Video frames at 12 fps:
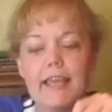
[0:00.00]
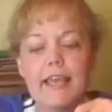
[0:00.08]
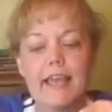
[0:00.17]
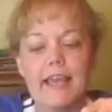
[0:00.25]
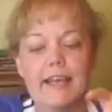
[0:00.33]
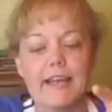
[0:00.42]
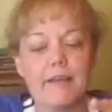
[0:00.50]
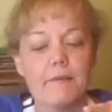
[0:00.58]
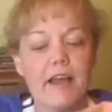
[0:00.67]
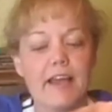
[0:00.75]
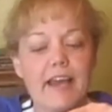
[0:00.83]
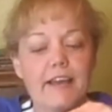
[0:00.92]
And I
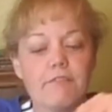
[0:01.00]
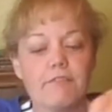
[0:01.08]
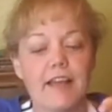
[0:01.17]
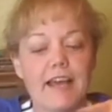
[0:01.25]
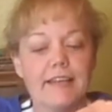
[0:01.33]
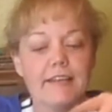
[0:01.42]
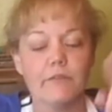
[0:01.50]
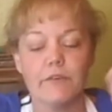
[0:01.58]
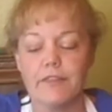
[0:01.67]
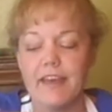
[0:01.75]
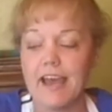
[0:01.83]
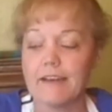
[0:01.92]
kind of flattened it with
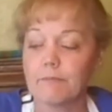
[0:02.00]
that.